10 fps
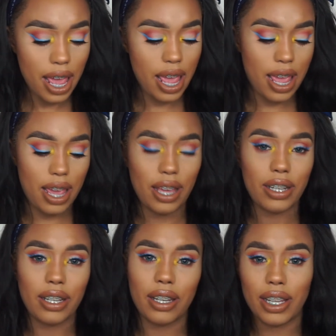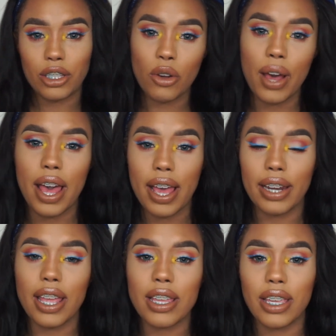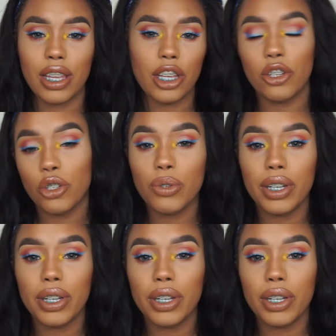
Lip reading: And let's go ahead and get into